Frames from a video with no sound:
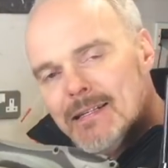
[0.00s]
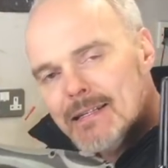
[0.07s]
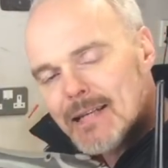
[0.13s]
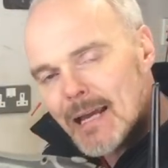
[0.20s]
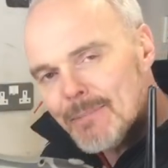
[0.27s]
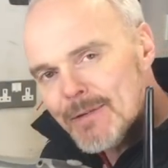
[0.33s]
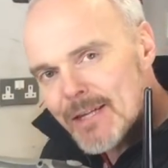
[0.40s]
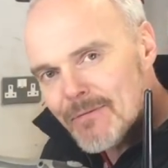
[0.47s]

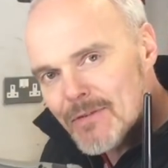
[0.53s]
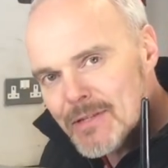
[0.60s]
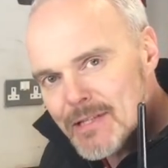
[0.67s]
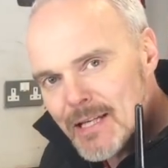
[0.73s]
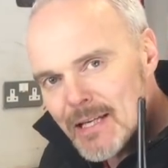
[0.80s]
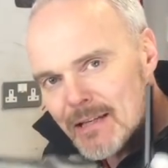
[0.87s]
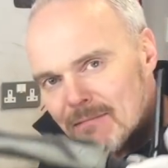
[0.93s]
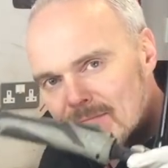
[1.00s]
Type
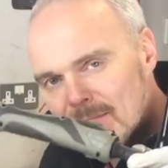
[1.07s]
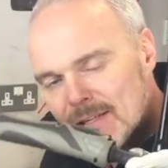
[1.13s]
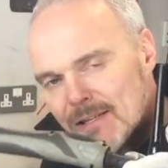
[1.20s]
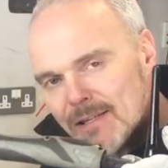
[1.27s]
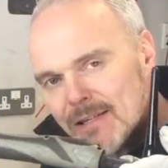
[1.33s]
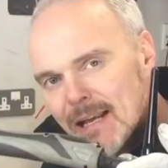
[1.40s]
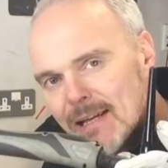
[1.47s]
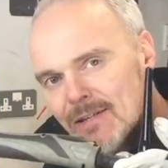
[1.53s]
17, this
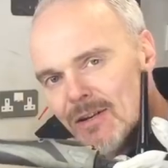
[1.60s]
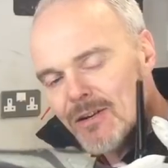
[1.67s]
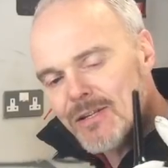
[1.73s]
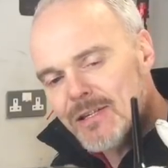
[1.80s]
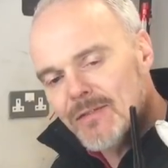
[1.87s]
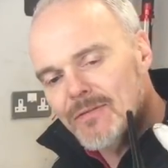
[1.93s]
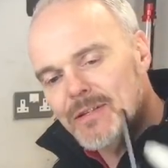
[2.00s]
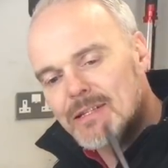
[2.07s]
is an
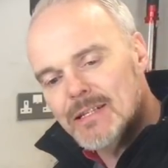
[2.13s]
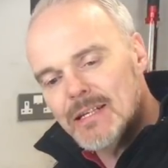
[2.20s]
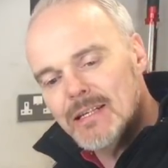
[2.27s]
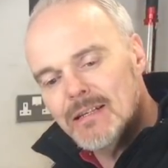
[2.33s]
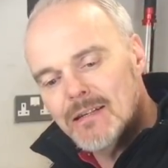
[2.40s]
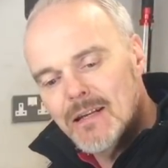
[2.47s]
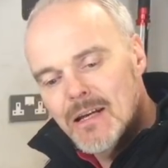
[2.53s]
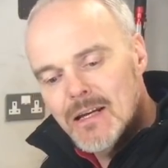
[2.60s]

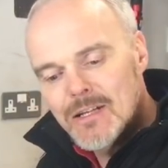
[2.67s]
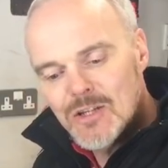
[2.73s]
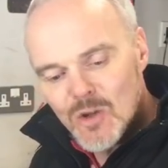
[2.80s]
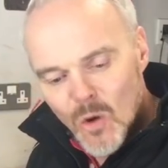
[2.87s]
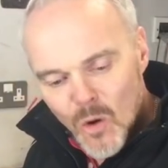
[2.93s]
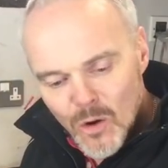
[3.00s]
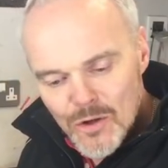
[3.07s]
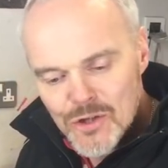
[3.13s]
SR17
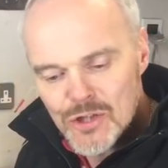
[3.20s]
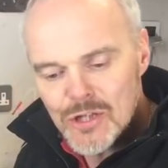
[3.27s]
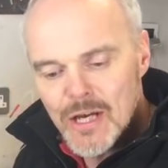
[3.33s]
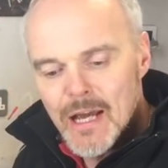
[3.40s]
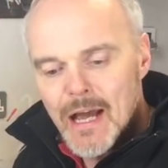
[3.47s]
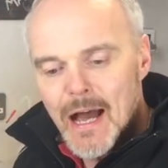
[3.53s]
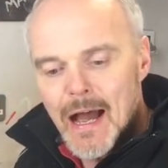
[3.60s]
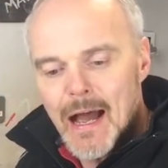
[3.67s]
torch.
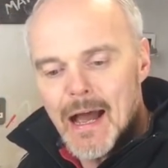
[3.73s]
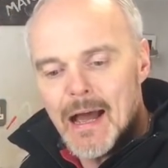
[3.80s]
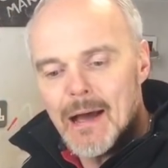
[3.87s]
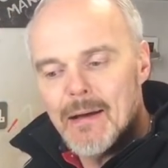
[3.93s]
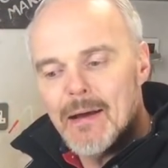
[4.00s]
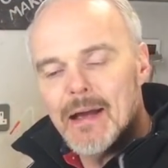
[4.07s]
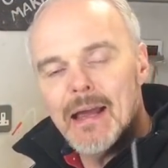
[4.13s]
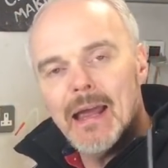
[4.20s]

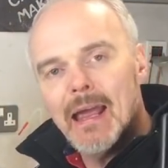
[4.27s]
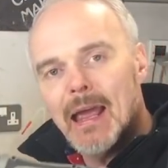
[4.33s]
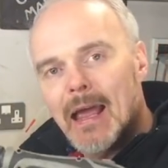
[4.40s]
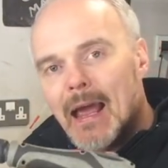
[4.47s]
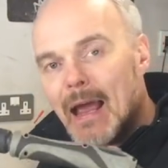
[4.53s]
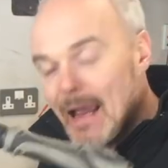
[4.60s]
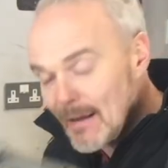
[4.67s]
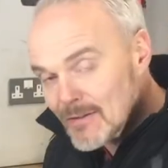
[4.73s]

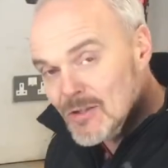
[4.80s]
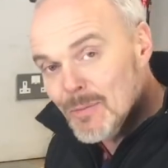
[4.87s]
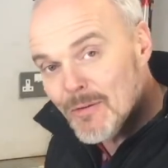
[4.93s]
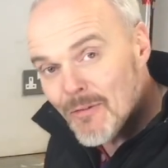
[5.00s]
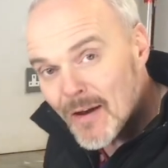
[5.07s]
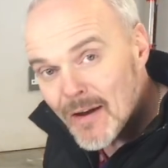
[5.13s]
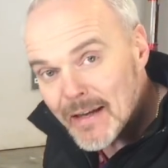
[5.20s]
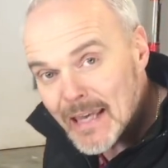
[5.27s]
To be
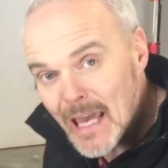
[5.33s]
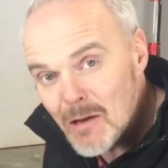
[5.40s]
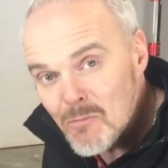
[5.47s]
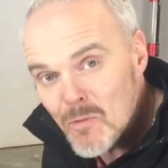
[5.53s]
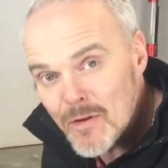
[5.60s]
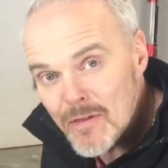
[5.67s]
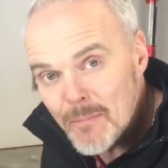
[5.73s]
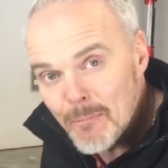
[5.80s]
fair, it came
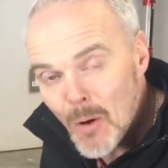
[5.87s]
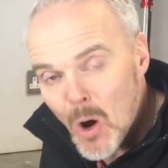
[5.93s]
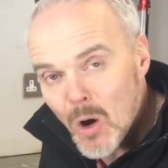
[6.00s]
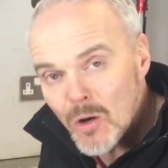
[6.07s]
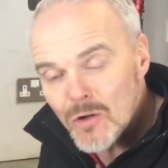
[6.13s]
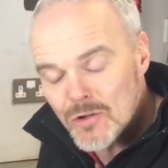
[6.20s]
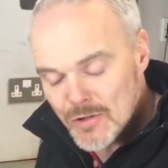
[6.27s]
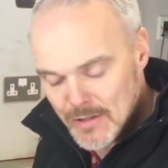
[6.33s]
with the
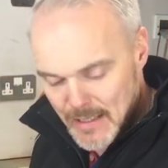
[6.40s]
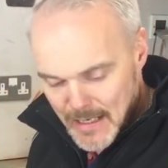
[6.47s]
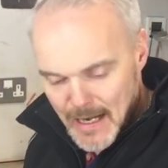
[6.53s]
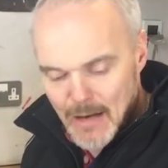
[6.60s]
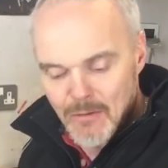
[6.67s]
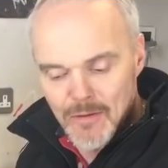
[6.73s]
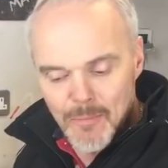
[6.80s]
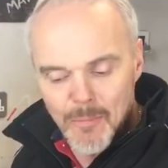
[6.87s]
box,
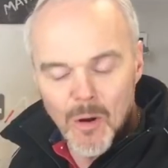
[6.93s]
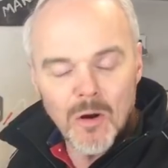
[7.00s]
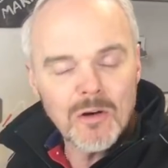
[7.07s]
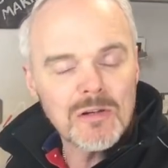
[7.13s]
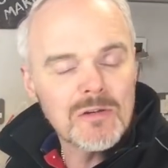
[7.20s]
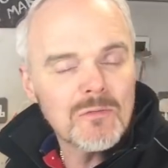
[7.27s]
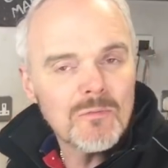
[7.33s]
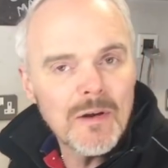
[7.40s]
out of the
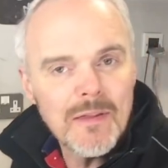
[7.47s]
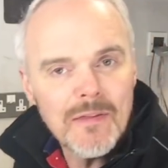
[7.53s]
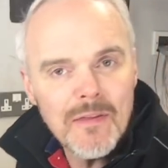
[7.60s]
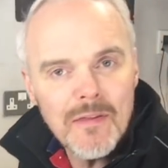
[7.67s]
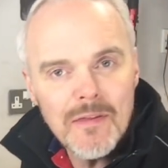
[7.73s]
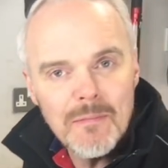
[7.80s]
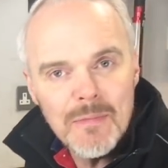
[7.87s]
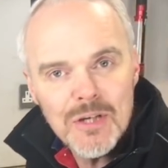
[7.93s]
box with
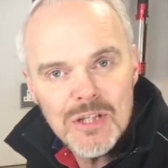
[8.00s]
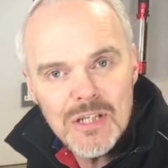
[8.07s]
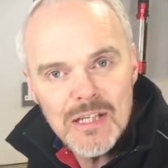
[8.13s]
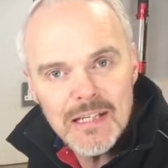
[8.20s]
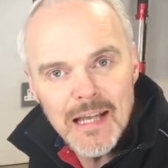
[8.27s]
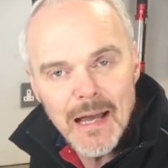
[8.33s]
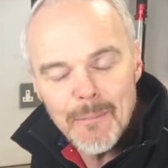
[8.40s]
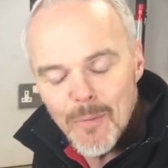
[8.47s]
the
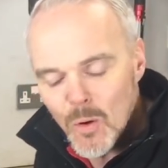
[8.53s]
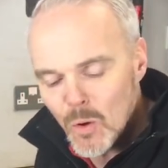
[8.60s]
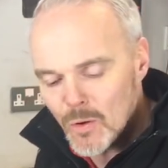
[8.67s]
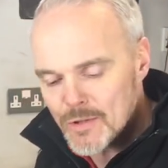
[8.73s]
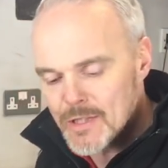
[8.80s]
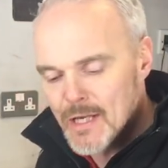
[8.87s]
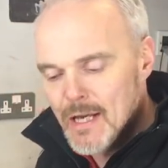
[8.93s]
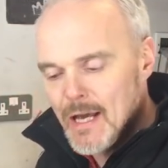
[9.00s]
machine I
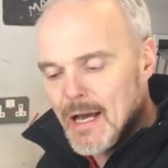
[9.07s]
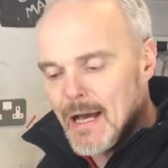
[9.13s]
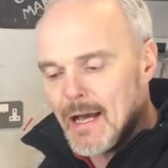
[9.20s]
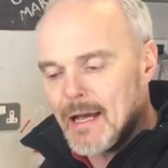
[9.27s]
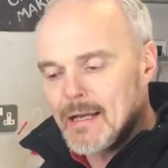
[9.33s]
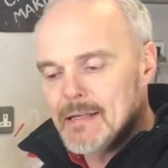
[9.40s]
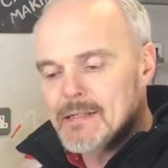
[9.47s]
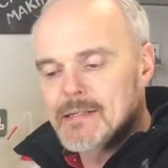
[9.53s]
bought,
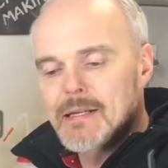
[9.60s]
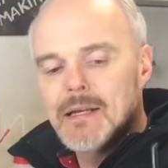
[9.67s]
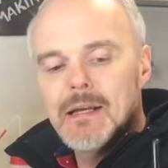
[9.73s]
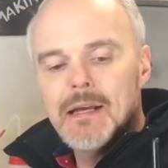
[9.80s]
and